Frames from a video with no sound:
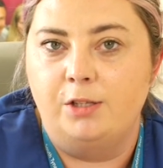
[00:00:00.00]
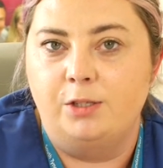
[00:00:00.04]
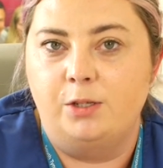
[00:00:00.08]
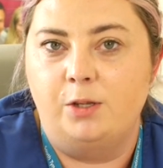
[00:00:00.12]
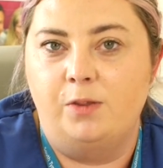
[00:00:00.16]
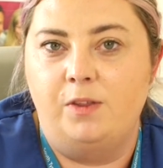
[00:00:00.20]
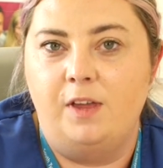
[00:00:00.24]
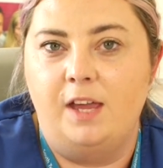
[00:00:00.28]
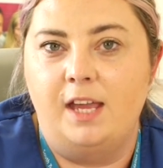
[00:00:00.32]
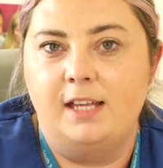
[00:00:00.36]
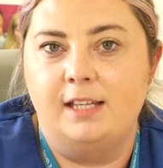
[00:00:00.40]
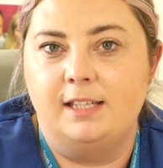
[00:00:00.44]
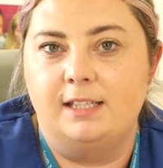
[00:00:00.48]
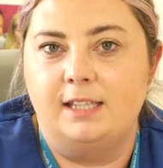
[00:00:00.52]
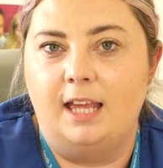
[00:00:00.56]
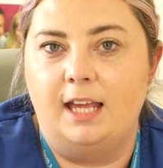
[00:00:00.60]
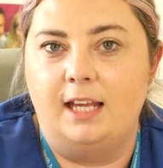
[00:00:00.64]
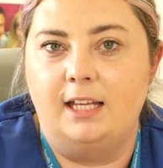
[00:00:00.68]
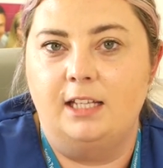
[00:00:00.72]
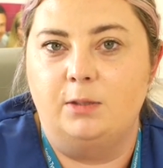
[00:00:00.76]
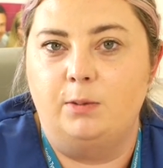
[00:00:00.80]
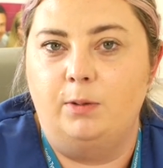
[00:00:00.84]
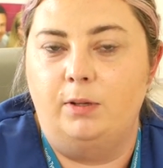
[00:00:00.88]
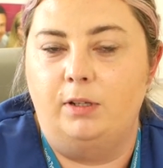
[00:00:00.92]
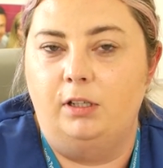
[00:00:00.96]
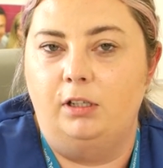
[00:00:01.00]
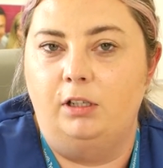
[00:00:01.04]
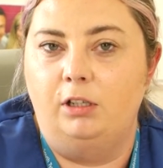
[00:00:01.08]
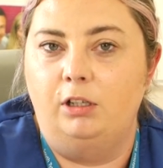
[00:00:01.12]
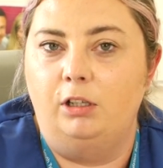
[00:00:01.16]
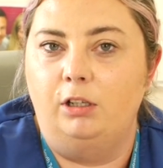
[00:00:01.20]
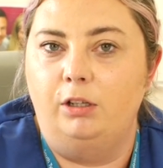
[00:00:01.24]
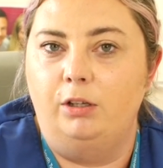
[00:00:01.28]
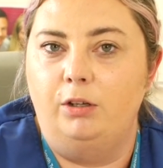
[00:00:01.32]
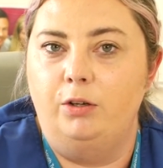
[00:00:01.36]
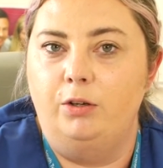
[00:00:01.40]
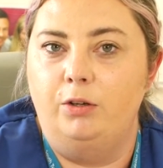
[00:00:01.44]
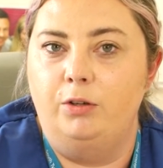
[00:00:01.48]
So these things will
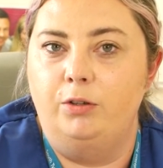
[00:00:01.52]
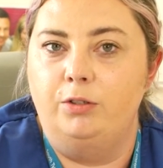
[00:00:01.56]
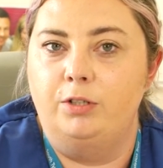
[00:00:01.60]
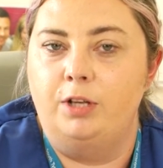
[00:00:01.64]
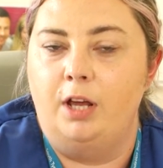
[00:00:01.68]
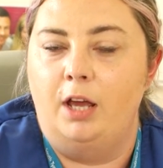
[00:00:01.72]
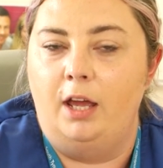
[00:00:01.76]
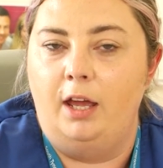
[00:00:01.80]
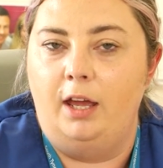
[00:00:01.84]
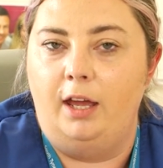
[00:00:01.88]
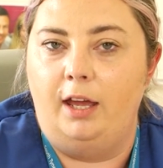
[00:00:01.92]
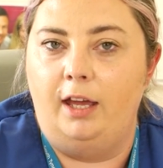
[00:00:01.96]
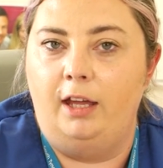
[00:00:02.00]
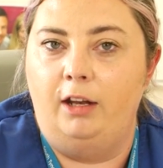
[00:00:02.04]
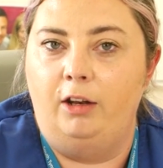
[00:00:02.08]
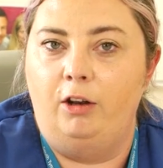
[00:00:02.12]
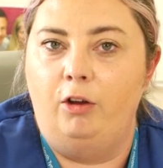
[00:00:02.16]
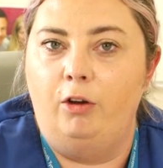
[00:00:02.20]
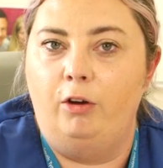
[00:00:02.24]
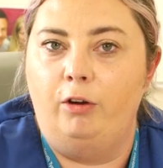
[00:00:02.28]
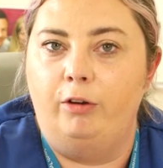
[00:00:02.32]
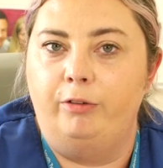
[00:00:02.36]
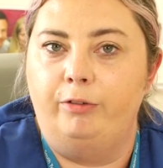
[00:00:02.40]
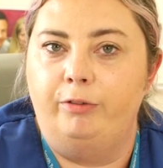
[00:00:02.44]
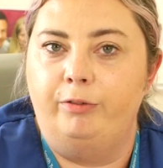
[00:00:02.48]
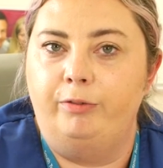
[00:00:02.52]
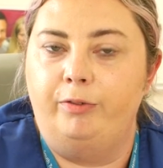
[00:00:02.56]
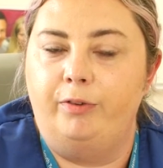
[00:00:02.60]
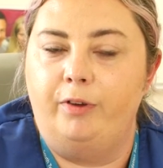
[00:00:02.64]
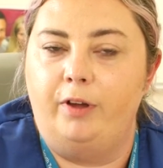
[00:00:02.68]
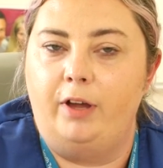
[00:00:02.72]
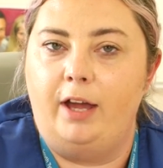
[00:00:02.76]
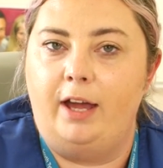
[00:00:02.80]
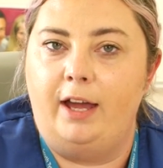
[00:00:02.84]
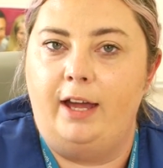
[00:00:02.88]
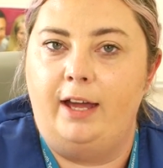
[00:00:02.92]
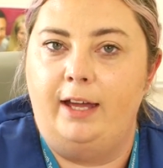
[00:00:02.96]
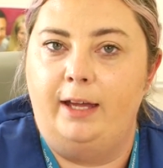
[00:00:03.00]
include enough
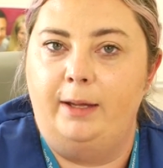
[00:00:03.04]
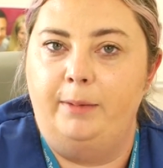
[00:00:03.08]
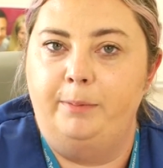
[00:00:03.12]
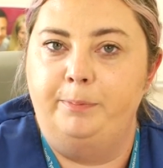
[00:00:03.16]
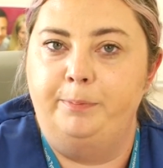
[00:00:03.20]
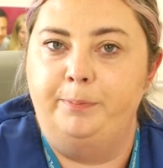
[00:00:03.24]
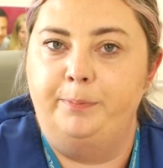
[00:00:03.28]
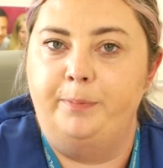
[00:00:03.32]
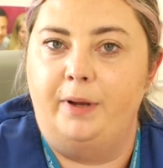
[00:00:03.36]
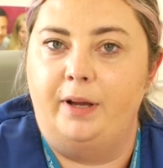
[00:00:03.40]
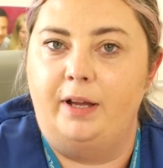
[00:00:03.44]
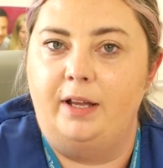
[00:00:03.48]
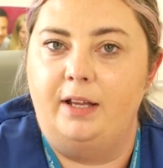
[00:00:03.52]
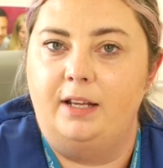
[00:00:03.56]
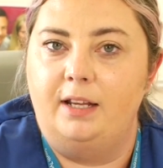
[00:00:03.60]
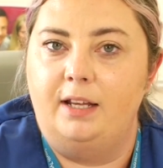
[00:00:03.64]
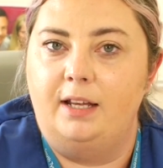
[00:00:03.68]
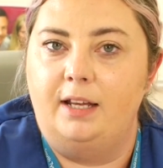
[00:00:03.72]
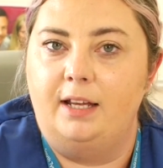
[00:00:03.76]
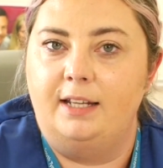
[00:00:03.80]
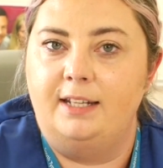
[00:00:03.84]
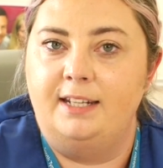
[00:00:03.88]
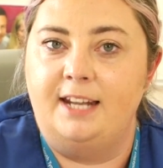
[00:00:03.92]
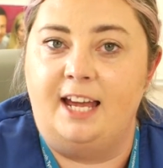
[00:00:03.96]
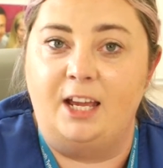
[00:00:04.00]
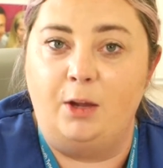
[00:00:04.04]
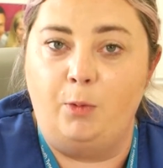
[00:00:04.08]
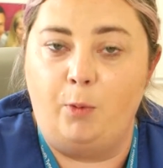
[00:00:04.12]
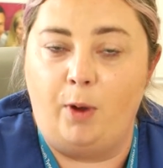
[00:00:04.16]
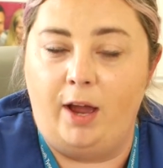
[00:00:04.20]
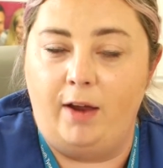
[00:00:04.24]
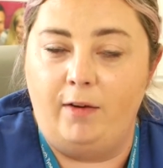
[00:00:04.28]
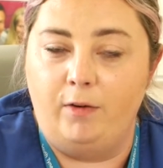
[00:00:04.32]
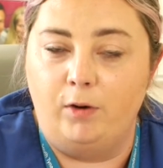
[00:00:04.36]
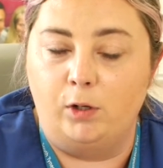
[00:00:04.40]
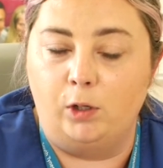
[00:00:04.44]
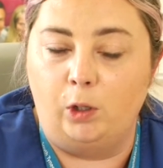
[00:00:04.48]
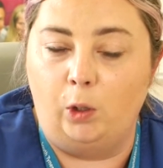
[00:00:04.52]

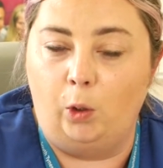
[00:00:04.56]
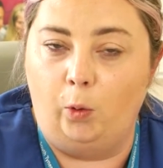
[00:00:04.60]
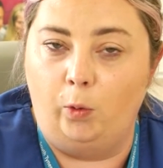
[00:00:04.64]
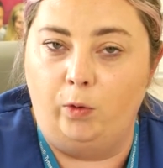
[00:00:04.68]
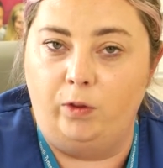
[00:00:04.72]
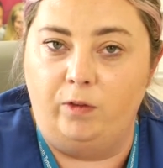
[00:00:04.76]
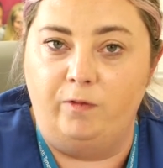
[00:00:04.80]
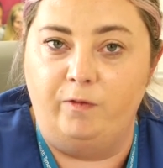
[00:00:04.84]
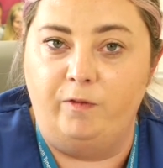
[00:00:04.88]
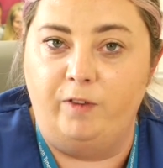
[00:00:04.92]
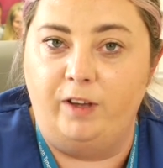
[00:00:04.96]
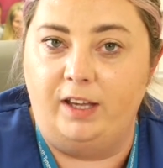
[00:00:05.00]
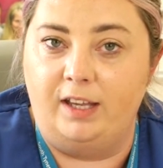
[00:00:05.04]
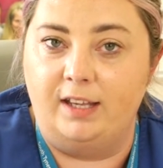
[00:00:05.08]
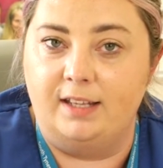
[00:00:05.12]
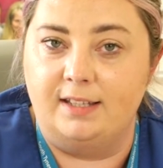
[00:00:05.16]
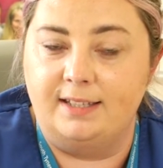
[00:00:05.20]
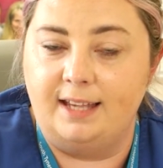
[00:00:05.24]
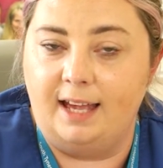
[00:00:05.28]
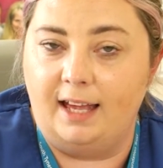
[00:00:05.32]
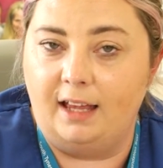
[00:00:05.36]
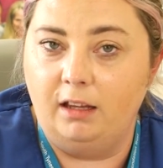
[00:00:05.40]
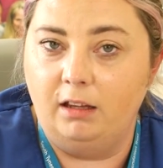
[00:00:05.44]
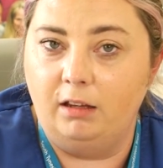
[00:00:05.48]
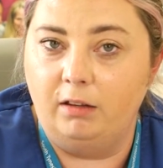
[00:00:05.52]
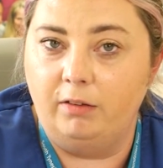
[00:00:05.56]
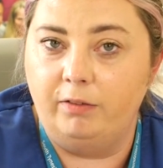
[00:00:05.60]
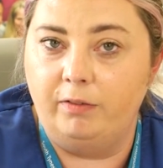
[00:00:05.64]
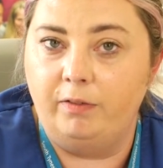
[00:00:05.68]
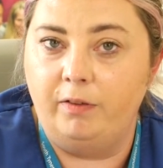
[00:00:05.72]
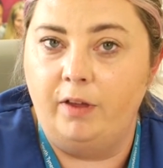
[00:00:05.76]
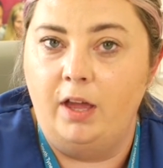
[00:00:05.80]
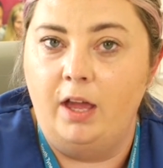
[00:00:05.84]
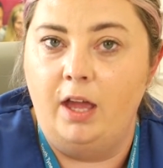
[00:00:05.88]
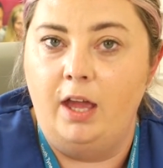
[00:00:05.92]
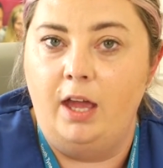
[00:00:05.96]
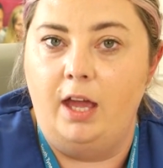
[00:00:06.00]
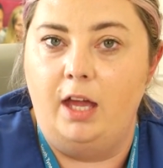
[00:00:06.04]
nightwear or clothing for yourself,
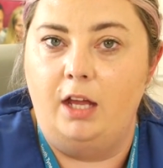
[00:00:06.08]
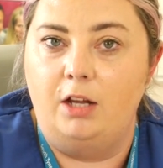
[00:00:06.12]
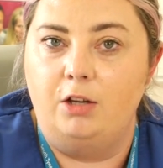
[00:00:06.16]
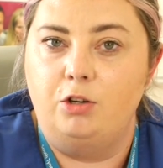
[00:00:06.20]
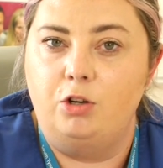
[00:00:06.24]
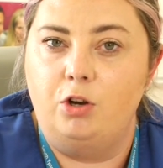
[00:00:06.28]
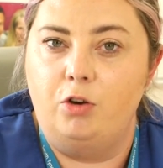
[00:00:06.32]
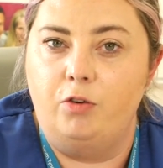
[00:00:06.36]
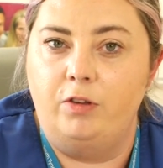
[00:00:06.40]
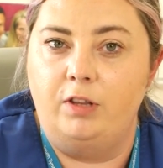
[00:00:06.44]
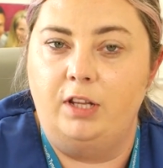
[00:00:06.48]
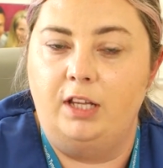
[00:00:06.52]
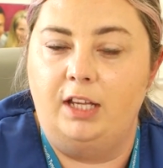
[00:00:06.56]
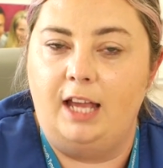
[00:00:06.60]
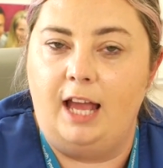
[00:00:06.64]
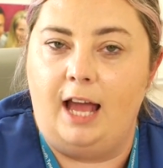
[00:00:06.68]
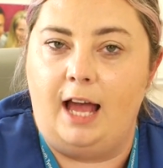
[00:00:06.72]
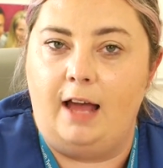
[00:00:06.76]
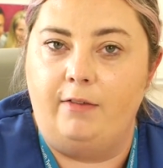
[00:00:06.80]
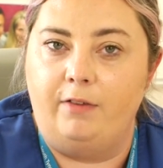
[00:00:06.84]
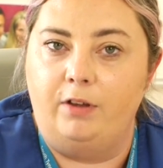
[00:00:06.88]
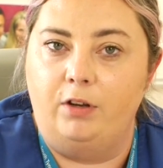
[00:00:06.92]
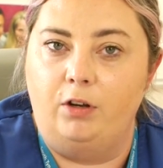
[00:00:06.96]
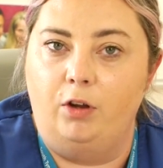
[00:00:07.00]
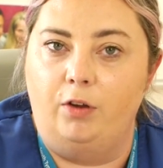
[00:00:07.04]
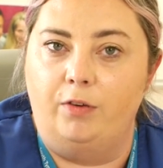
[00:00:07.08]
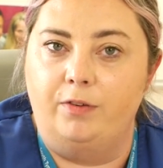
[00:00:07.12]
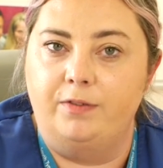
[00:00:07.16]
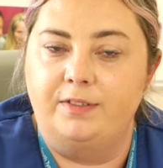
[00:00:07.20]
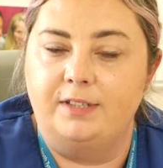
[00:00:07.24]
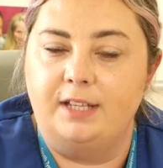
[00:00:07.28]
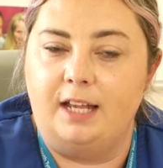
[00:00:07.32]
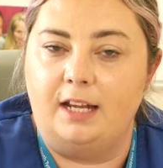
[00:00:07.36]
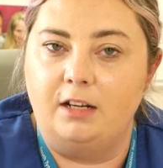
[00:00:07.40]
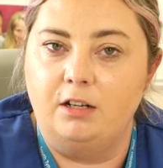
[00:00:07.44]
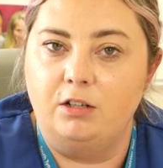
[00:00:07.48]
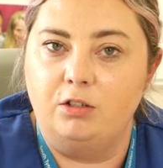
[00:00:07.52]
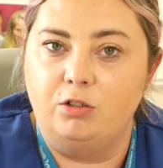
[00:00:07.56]
ensuring that you have enough
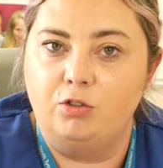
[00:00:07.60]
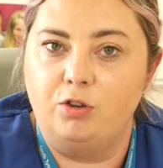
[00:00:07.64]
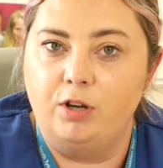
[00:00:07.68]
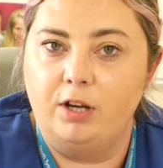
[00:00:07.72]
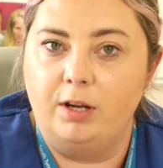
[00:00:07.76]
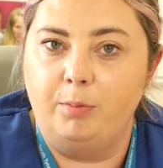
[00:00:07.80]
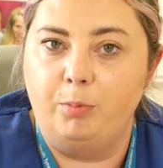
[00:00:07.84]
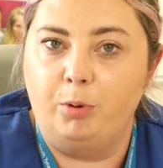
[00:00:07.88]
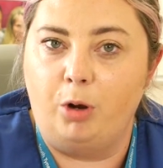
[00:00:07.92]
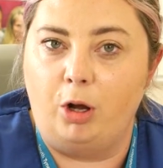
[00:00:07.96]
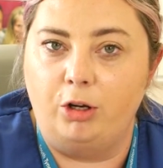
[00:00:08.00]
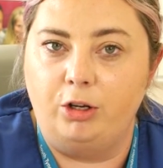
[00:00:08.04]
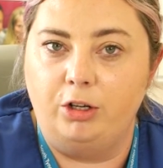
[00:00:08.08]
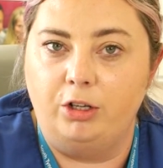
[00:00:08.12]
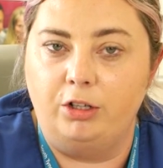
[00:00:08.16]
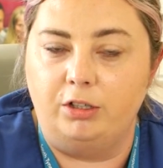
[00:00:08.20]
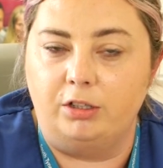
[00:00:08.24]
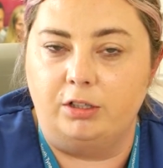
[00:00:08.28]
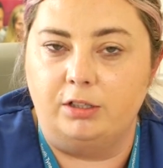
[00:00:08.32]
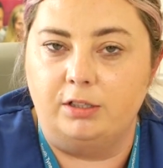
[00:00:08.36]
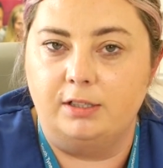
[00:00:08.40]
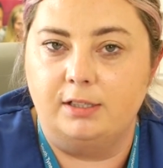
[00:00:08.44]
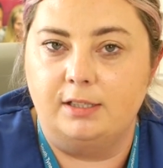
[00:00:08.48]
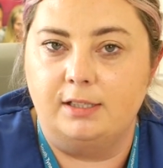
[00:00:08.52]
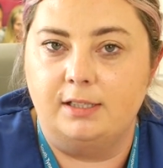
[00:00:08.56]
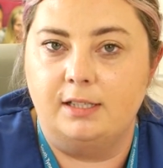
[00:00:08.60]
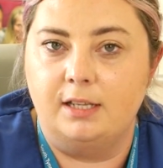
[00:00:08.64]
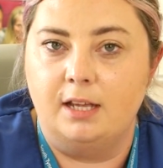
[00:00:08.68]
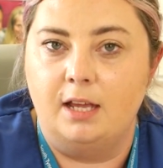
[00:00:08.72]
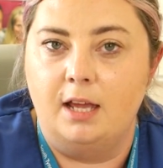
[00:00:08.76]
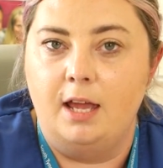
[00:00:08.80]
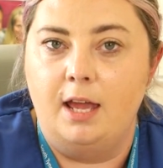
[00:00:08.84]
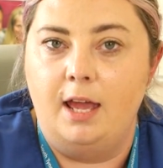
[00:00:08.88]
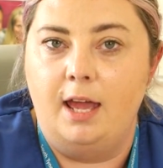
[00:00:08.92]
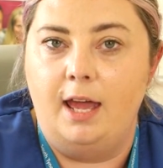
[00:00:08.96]
sanitary products,